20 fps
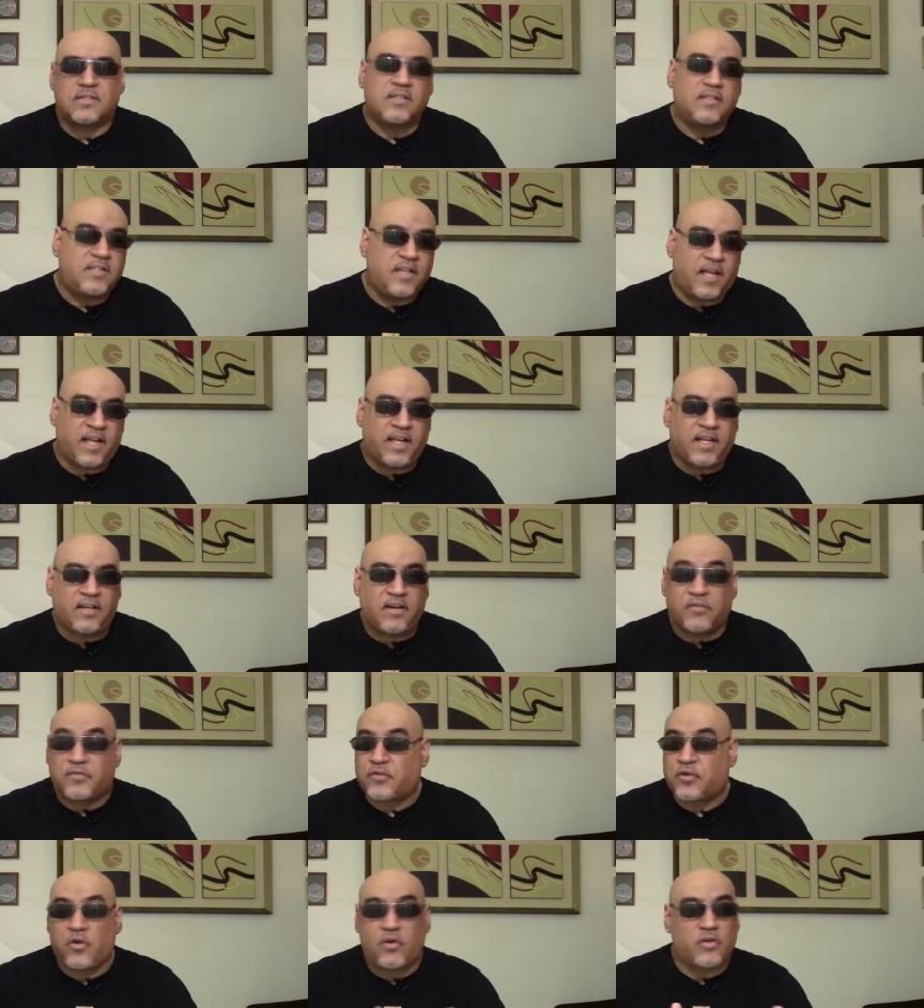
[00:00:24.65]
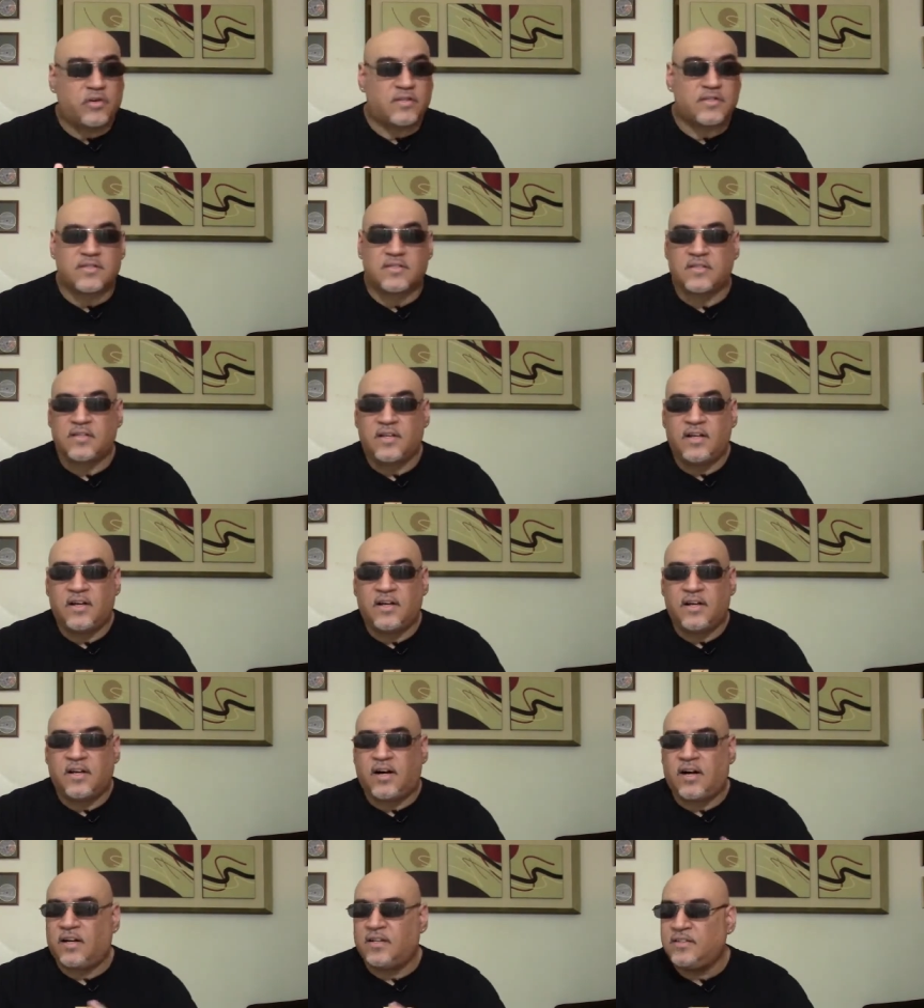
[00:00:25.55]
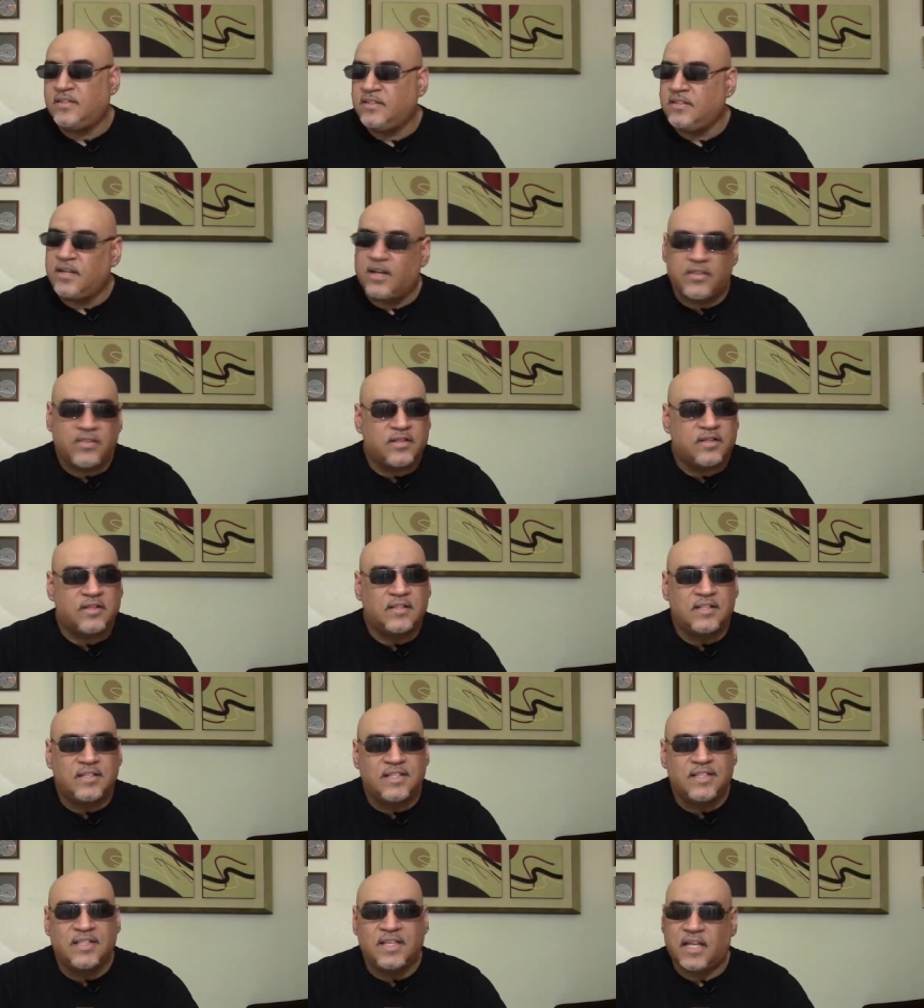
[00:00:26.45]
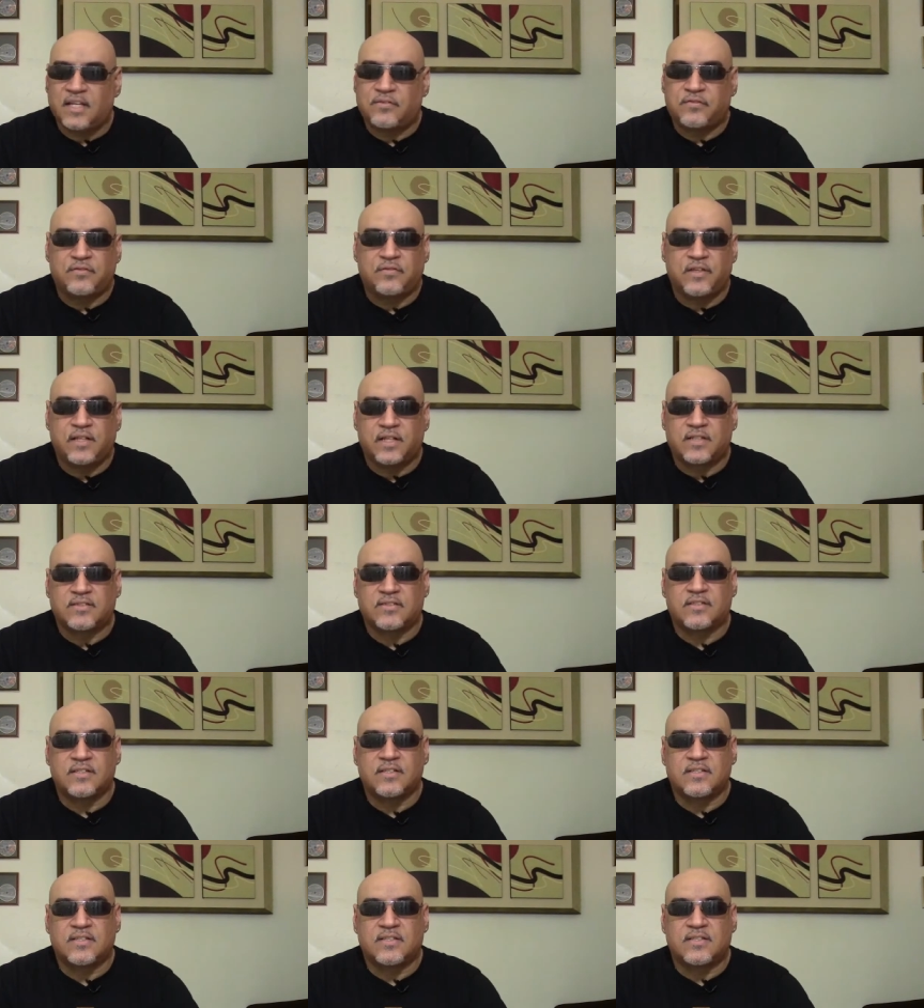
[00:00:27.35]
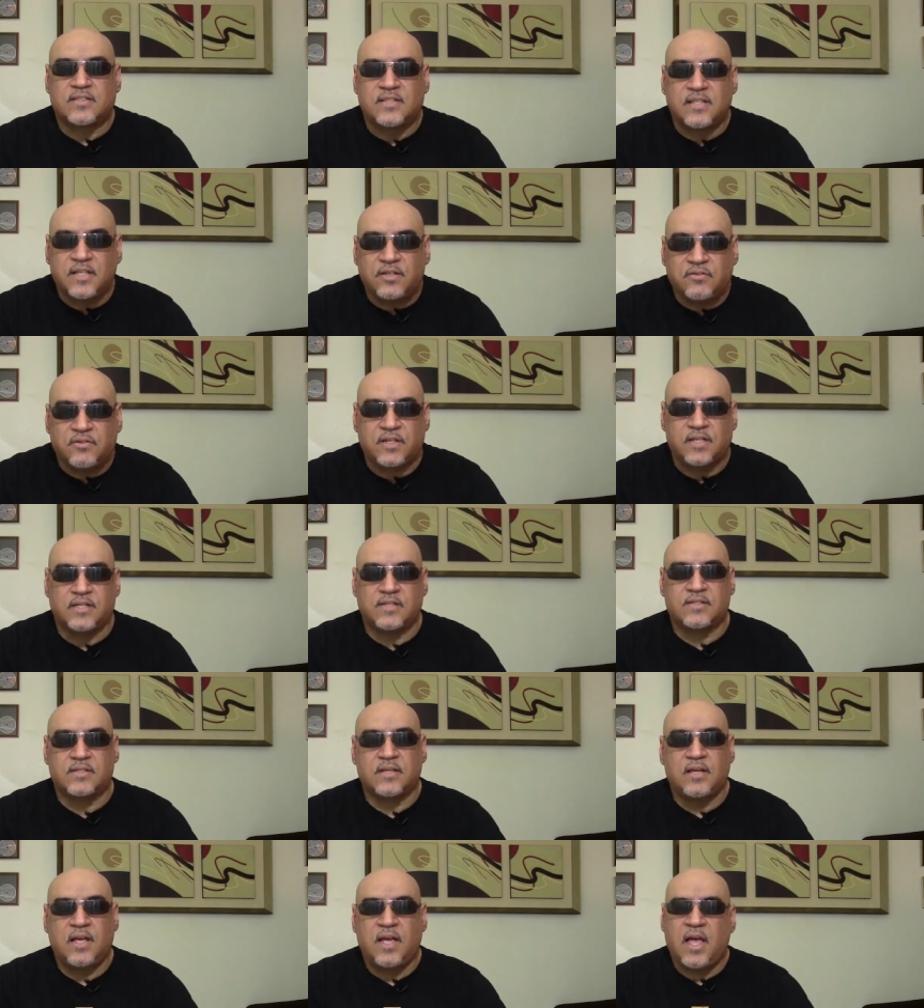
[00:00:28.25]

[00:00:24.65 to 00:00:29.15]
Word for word: Today, of course, another Netflix series.